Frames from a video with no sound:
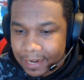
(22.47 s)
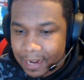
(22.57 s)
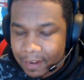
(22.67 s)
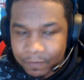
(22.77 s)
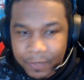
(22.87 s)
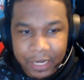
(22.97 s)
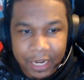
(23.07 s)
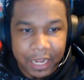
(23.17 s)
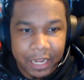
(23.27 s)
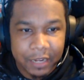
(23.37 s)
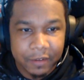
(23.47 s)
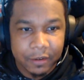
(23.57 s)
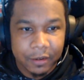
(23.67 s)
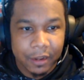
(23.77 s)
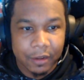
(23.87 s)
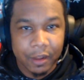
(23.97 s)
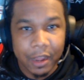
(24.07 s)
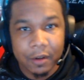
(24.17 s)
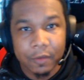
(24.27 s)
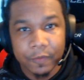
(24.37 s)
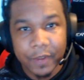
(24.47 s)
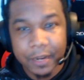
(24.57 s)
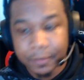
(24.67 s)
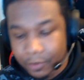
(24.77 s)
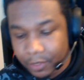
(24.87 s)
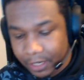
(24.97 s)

I've been a Elgato fanboy